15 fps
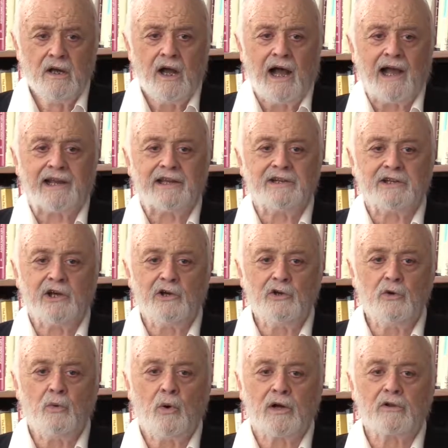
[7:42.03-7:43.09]
I can tell
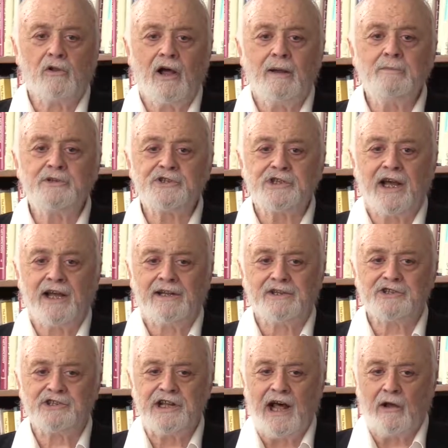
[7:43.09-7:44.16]
you what climate
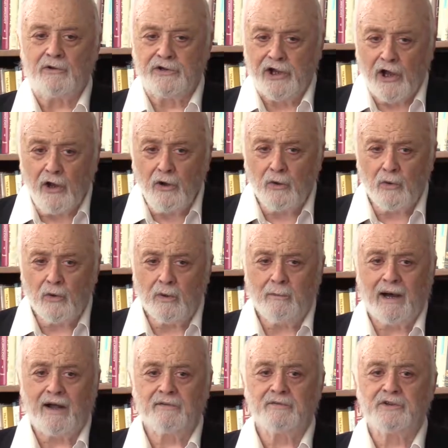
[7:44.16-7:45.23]
scientists now know
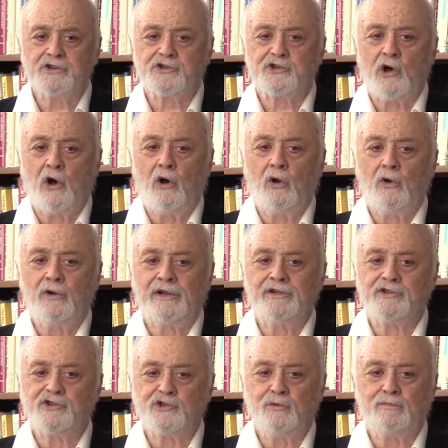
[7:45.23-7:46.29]
about the stalled
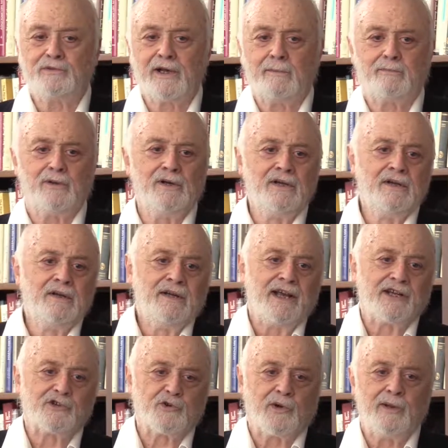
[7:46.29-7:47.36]
and souped up
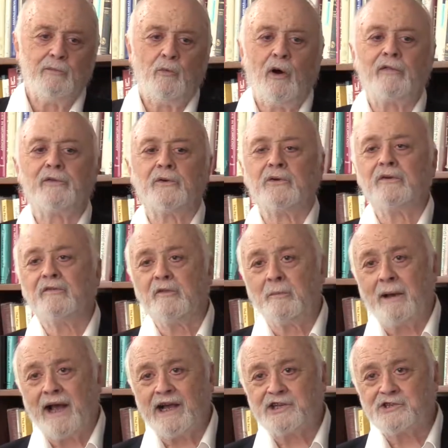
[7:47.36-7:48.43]
extreme weather of the
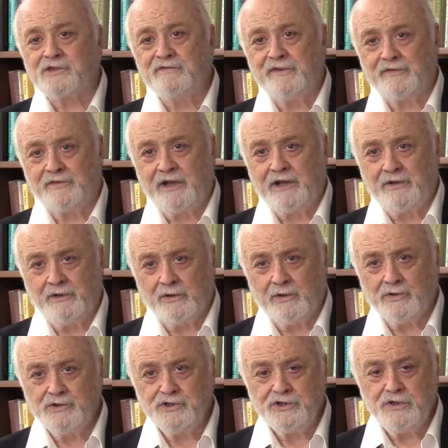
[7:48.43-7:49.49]
past 15
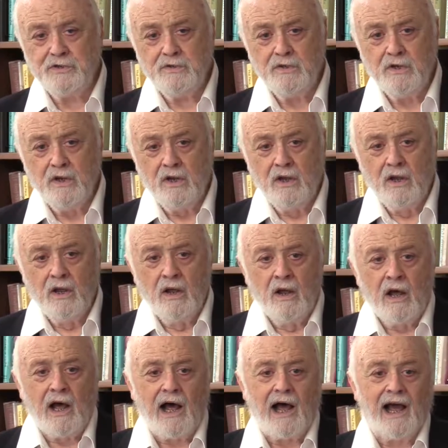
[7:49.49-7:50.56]
years.
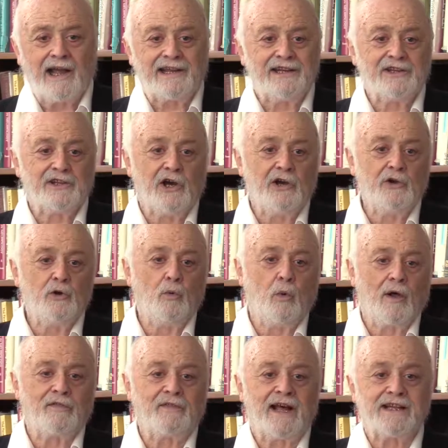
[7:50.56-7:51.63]
I can tell you
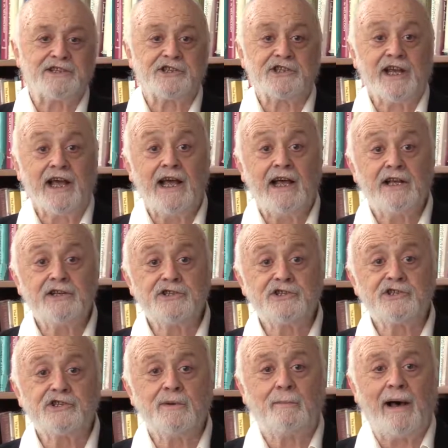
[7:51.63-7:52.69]
what that
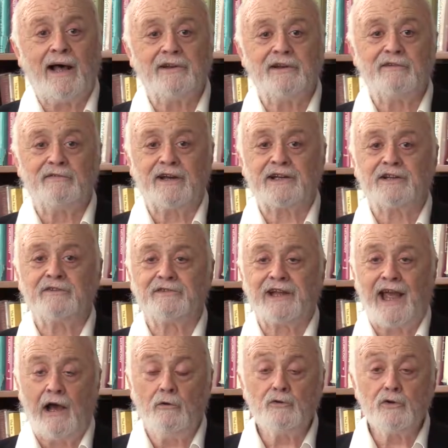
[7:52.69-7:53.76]
says about an effective
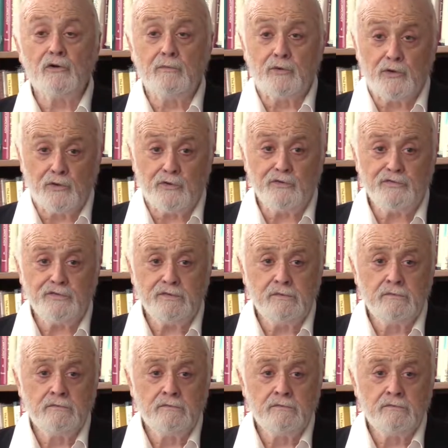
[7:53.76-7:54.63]
counter move.